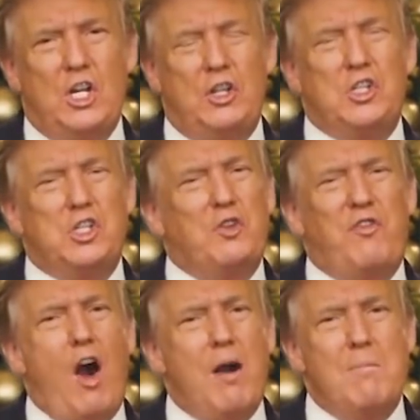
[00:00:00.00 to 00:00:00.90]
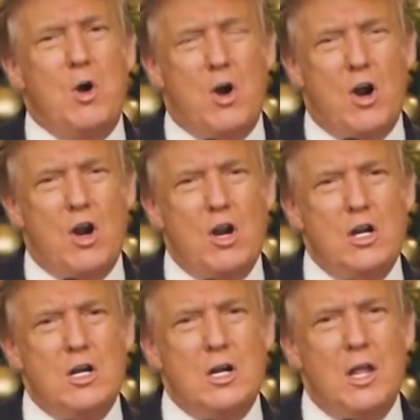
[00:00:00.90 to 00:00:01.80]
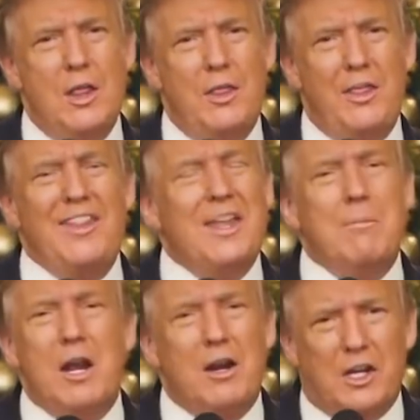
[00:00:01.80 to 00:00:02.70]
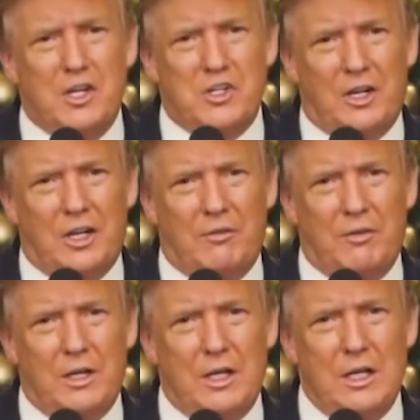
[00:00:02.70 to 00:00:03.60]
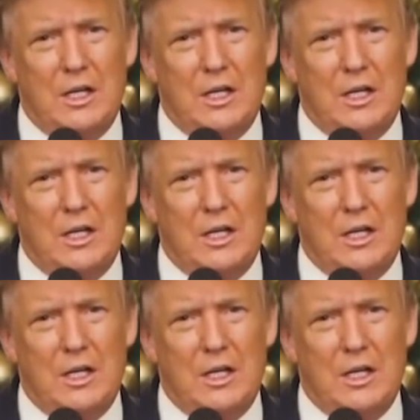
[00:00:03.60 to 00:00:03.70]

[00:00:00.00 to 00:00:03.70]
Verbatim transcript: This is far more than the Americans are given.